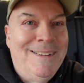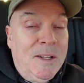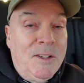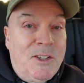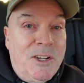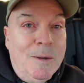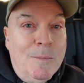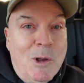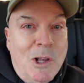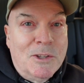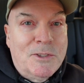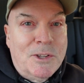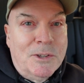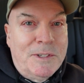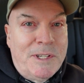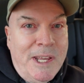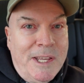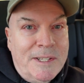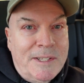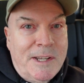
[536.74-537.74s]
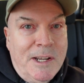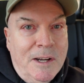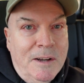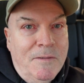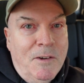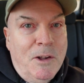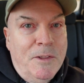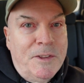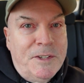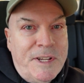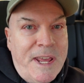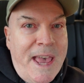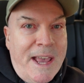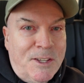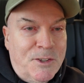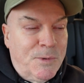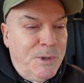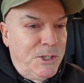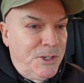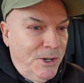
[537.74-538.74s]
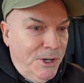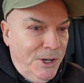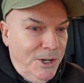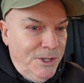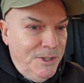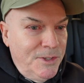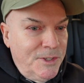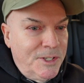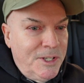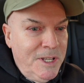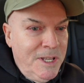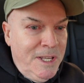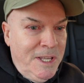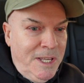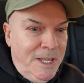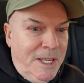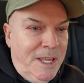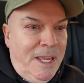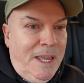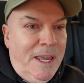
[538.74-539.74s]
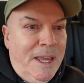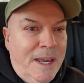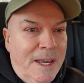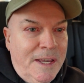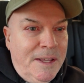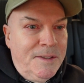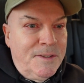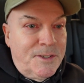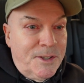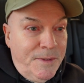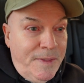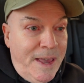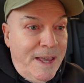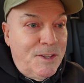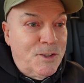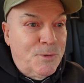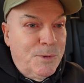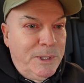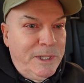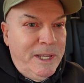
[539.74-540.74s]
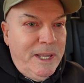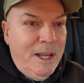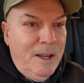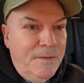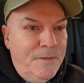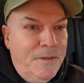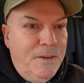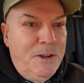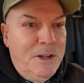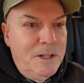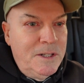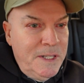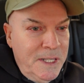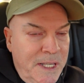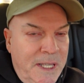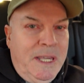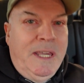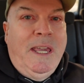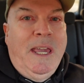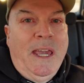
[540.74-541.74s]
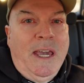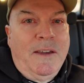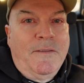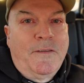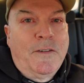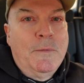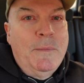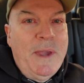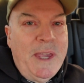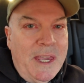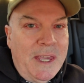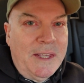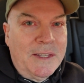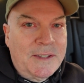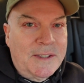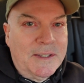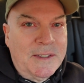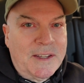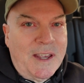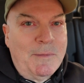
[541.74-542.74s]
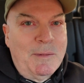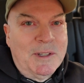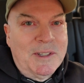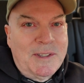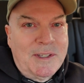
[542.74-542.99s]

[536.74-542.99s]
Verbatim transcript: Jim also takes care of all the tax returns, and so that's really helpful. And for me, since I've been